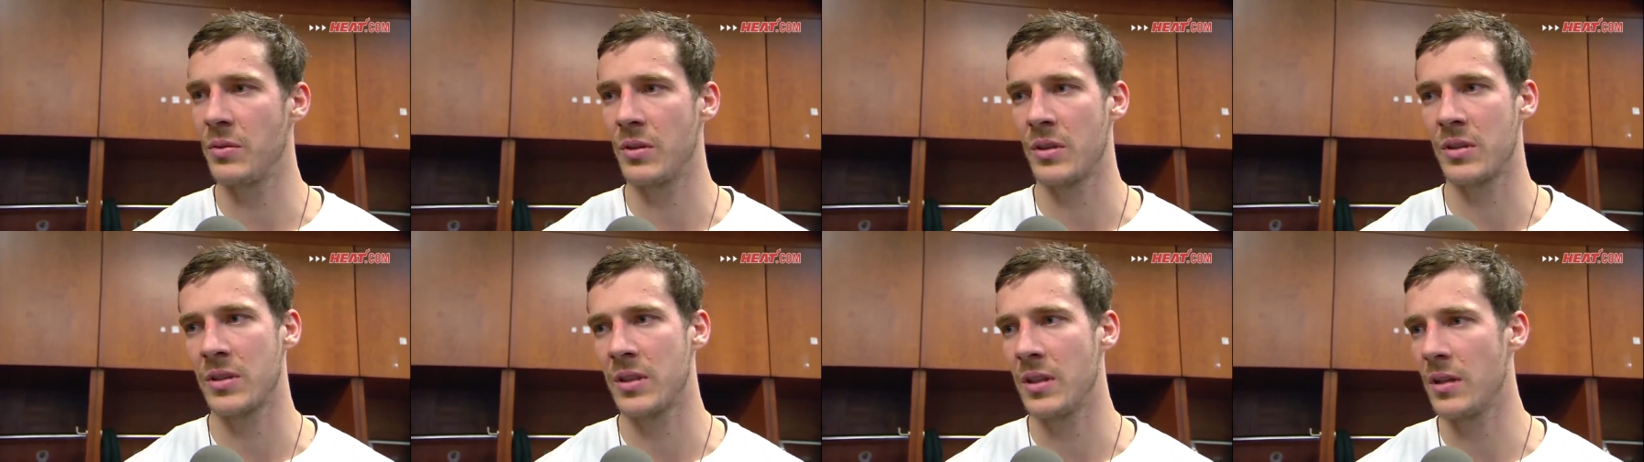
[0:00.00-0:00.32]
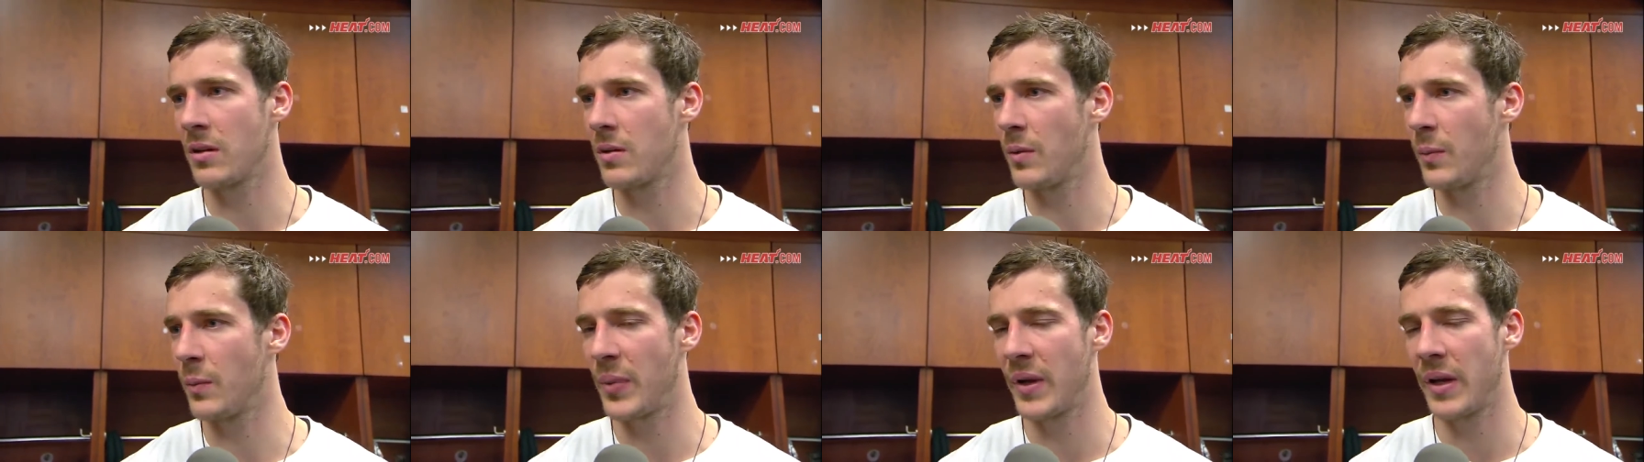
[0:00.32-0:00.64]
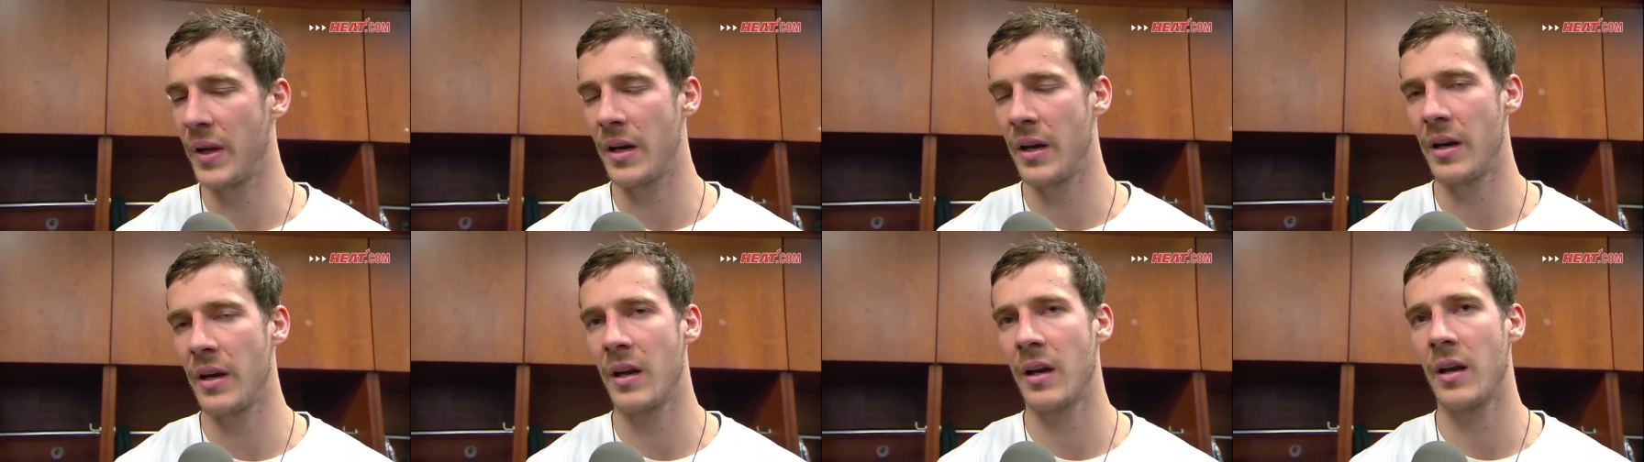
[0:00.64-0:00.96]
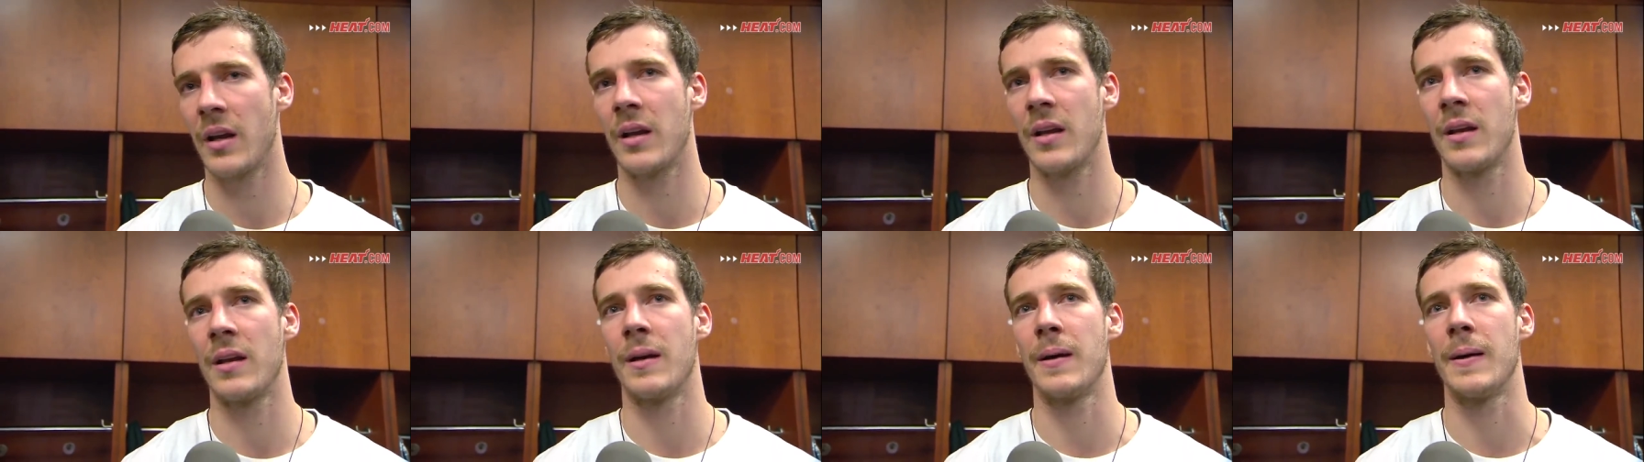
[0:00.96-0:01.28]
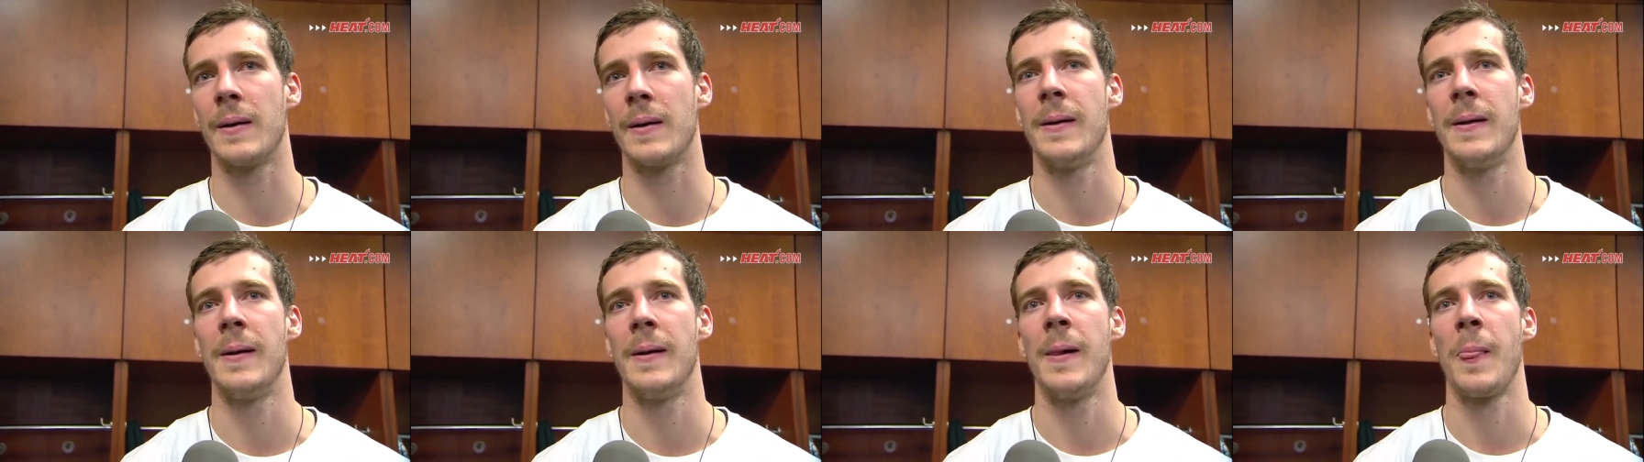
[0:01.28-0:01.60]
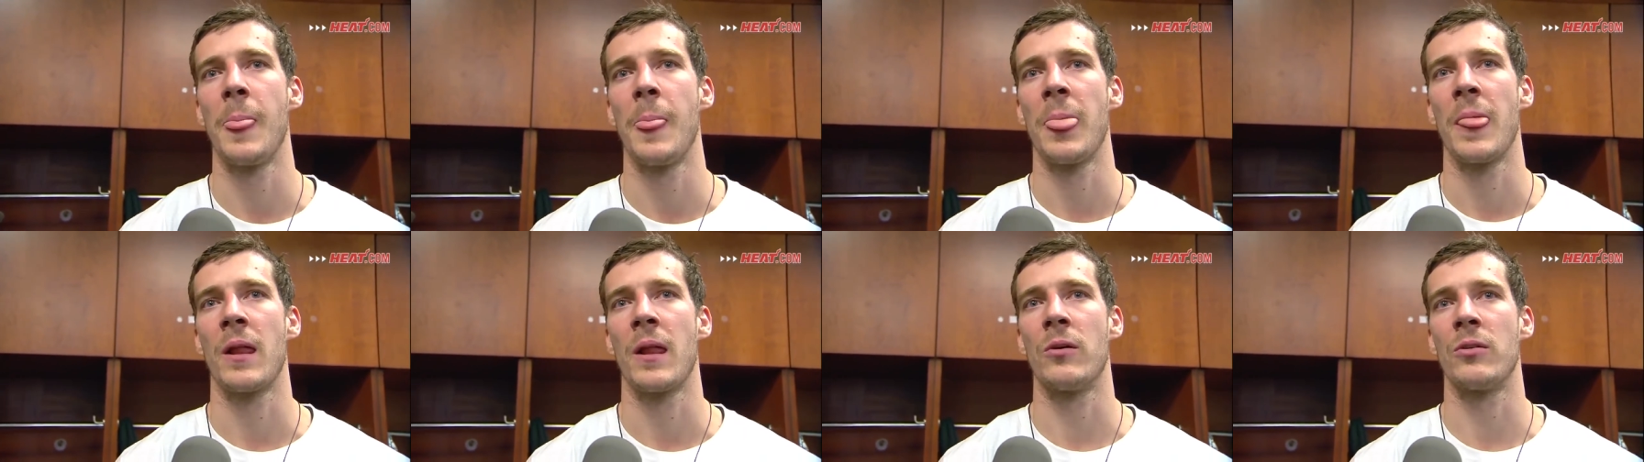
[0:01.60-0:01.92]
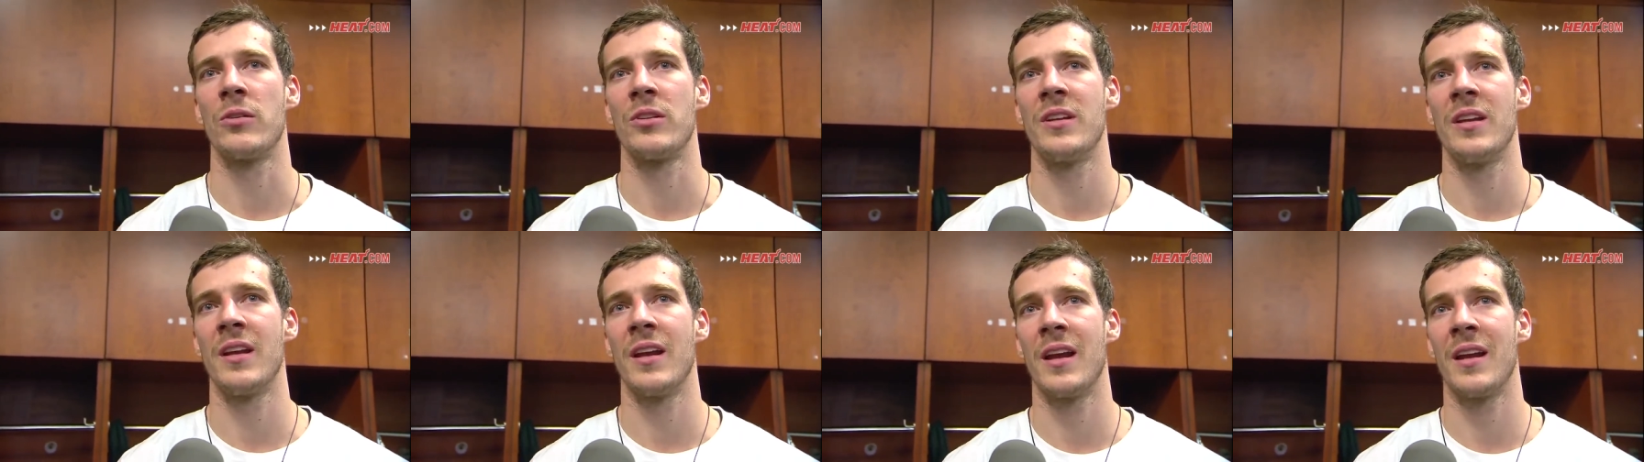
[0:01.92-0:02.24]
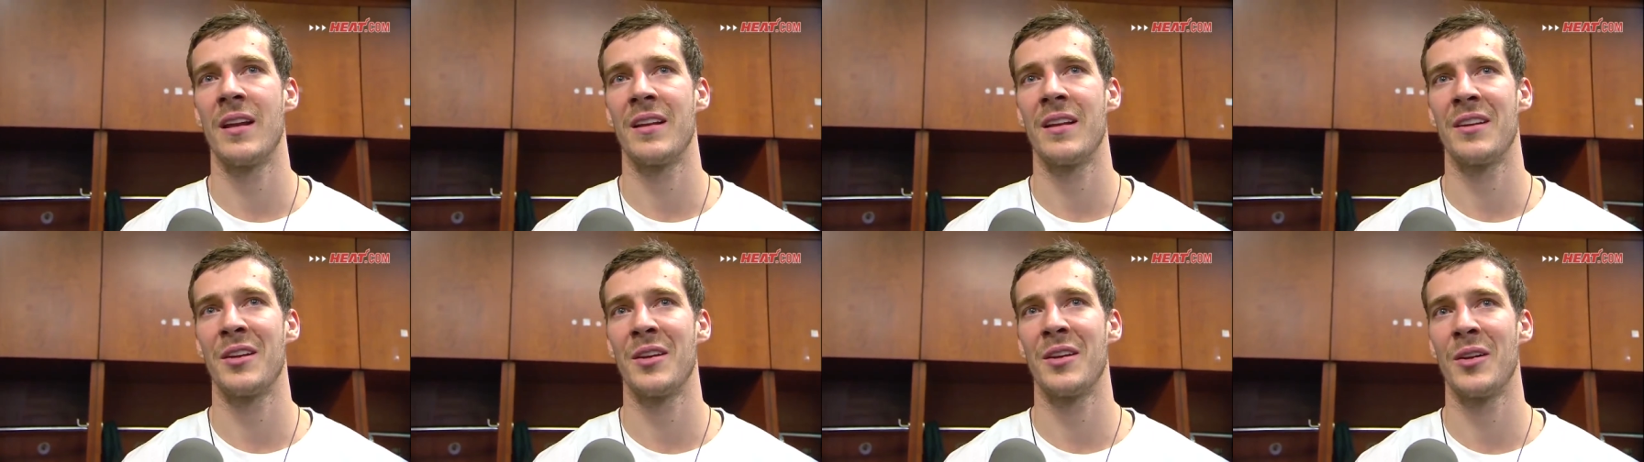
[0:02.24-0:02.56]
We were still competing. And uh, on the end,